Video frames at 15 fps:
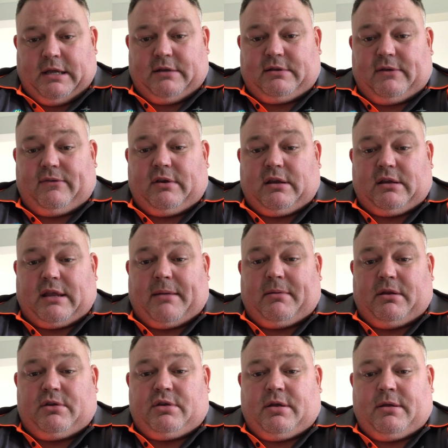In severely
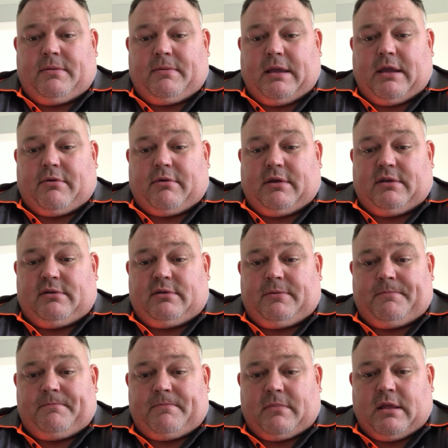damaged areas
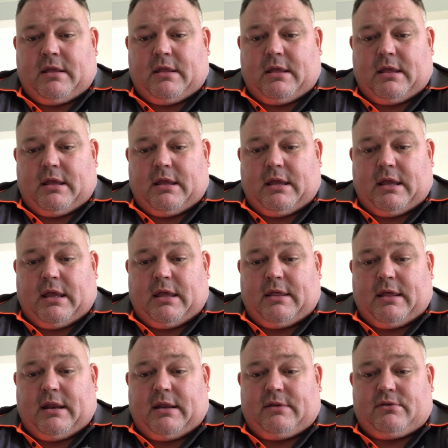
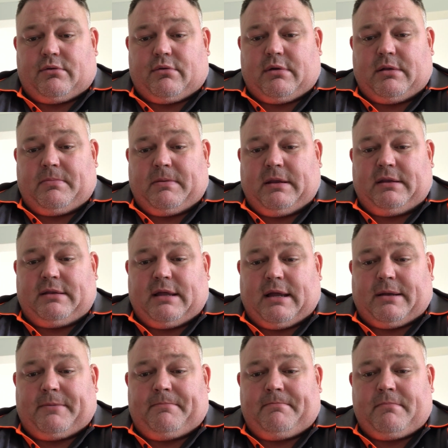that has already been
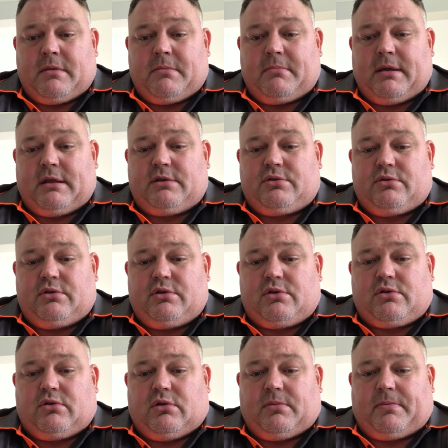done, make sure you
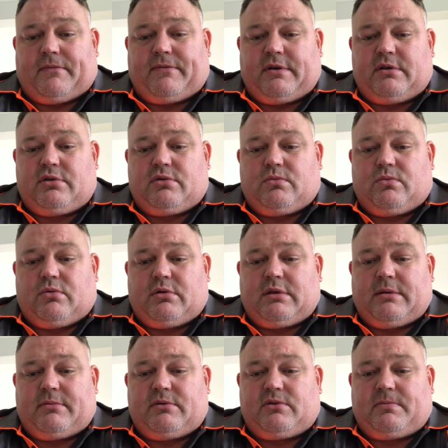call a professional water
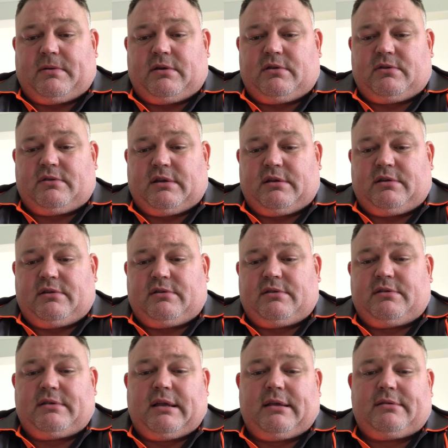damage specialist such as
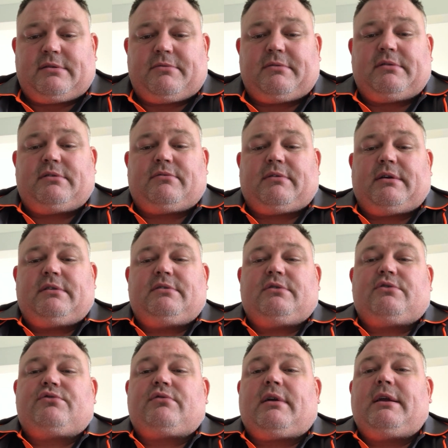Disaster Restoration
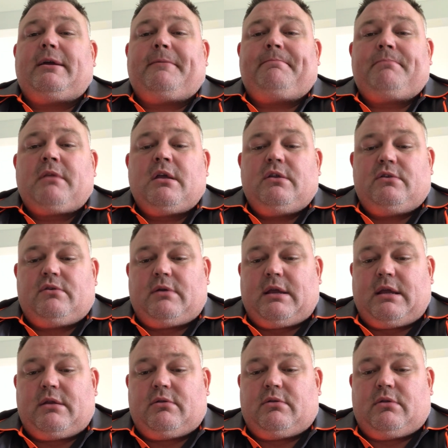Australia to
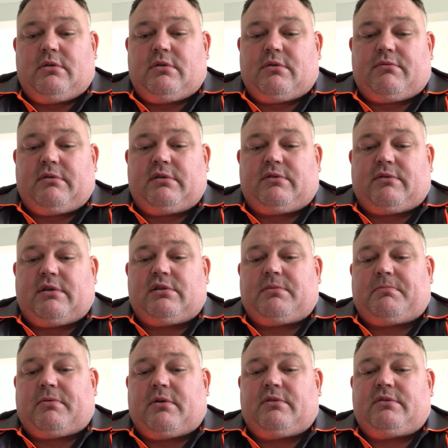handle the
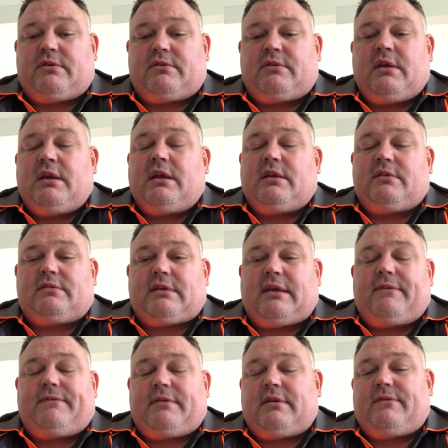restoration process in a
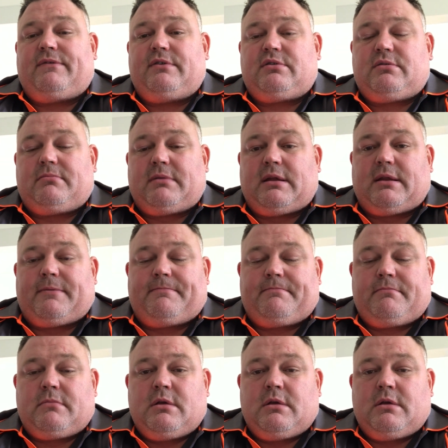safe and efficient manner.